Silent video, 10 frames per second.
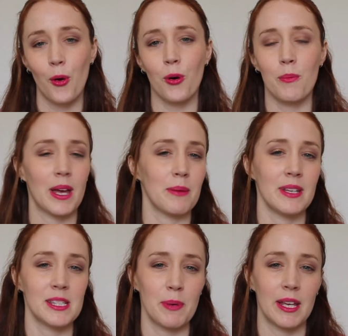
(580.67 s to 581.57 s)
Or
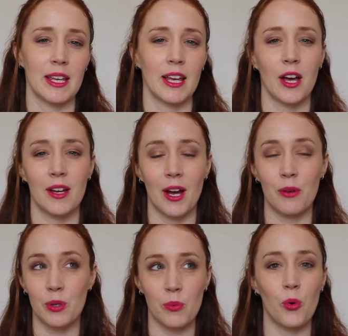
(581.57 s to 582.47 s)
maybe it's picking
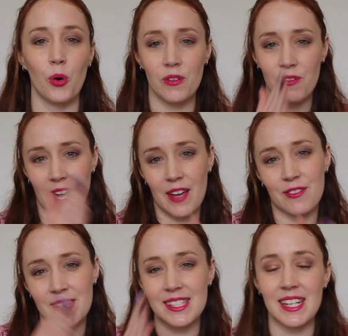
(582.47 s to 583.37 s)
a reward for
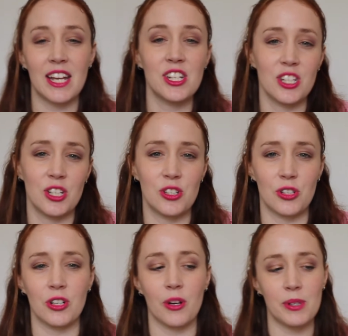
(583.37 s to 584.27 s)
every stage that you
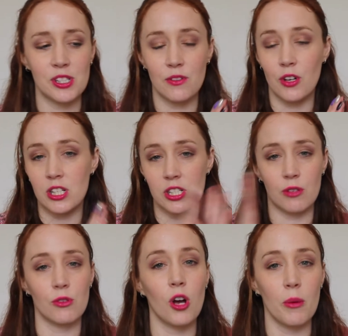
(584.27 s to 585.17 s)
do. You know, once you've got your
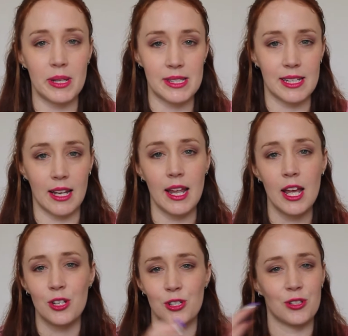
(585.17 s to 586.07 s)
general comments done,
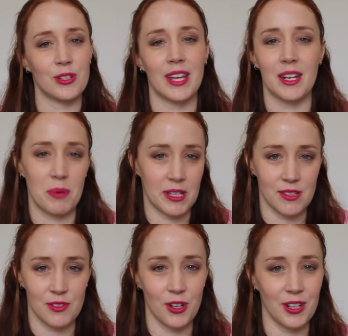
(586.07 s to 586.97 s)
do you get a
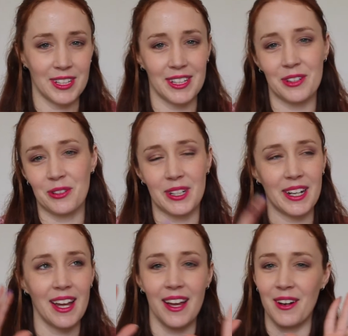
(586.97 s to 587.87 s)
piece of chocolate
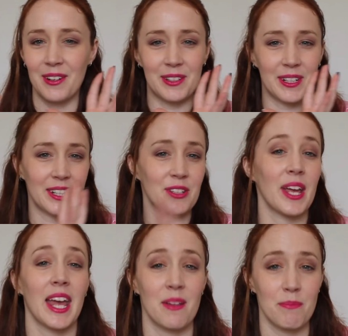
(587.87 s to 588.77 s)
or or a
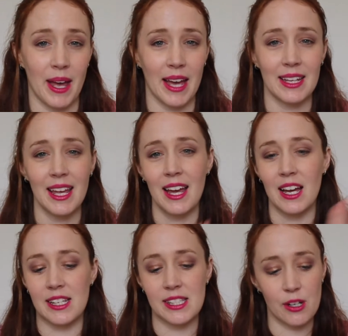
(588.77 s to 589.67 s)
new handbag?
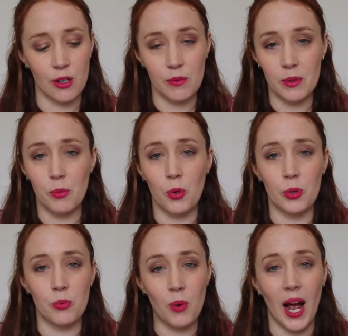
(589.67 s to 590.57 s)
Is there a
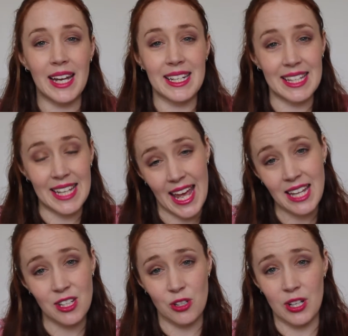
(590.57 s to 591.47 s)
reward right at the
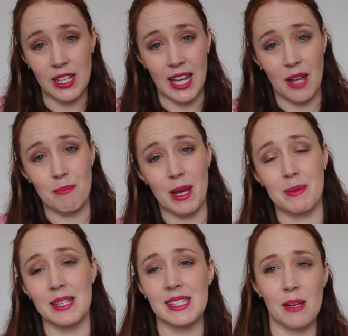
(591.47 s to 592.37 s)
end that you can get?
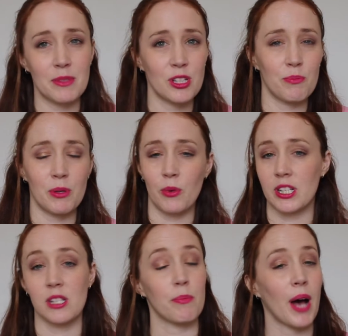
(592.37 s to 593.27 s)
Maybe there's something you've been
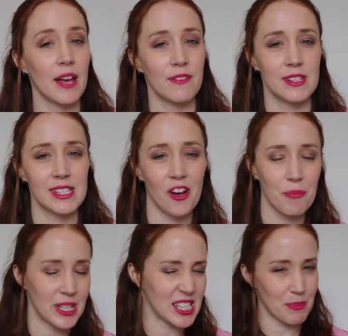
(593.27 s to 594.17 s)
wanting to buy for
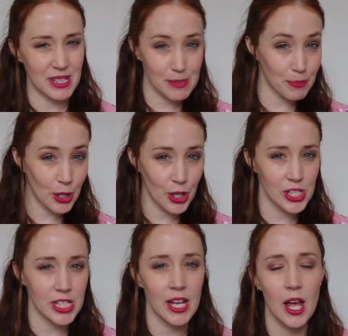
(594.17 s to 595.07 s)
yourself but it's a bit
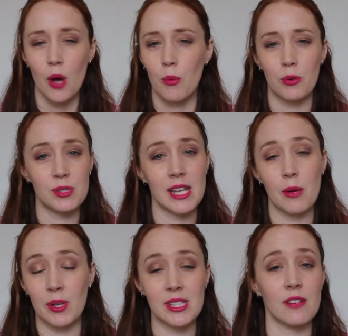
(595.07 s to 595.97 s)
splurgy. Well,
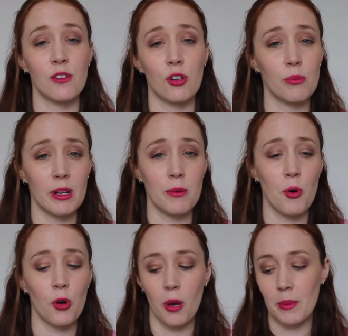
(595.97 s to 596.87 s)
say once I've got all my
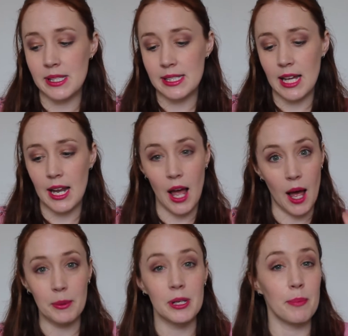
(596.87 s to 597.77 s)
report comments done,
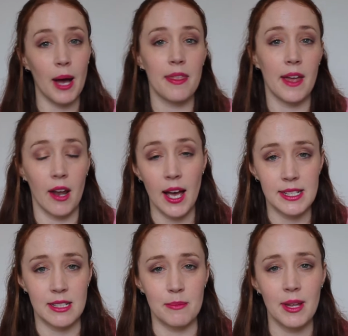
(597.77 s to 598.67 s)
I'm going to buy that
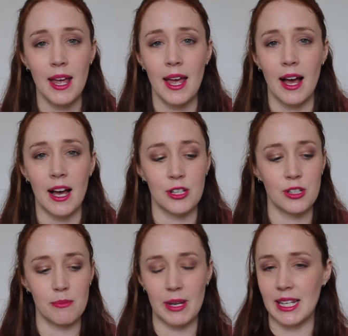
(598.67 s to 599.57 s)
item.
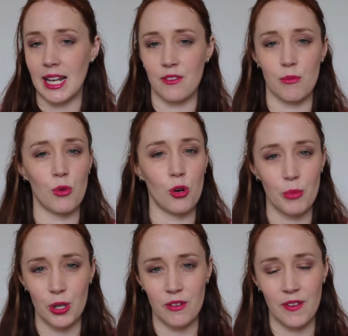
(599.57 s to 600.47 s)
You can make it even
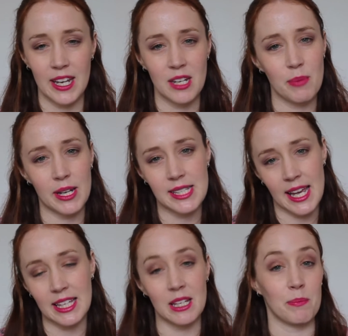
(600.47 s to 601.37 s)
more motivating by
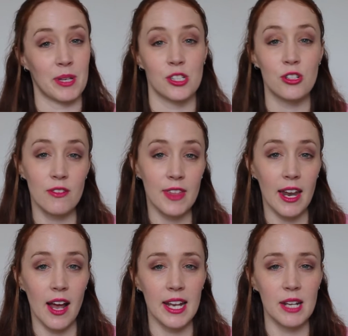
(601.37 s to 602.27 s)
taking a picture of
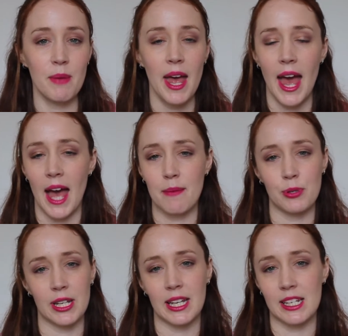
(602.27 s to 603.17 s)
that item and
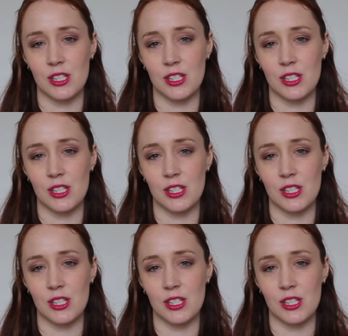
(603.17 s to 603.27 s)
putting it